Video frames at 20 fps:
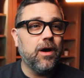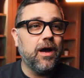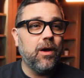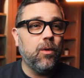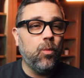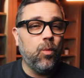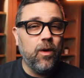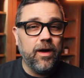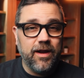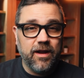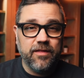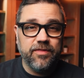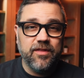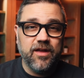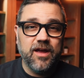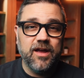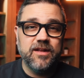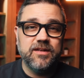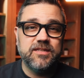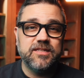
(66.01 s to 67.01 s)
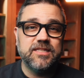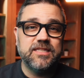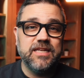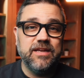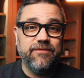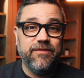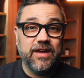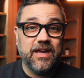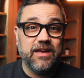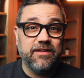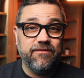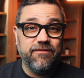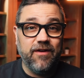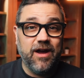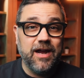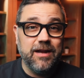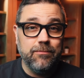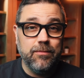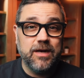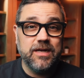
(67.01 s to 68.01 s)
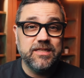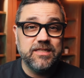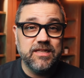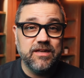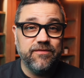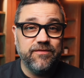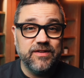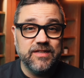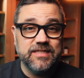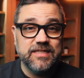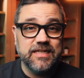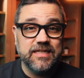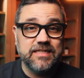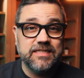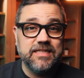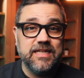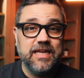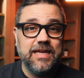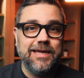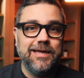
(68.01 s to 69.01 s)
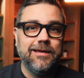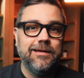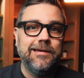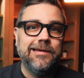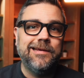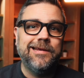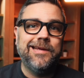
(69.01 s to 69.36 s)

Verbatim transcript: I went on the hunt to see if I could find myself a 6D,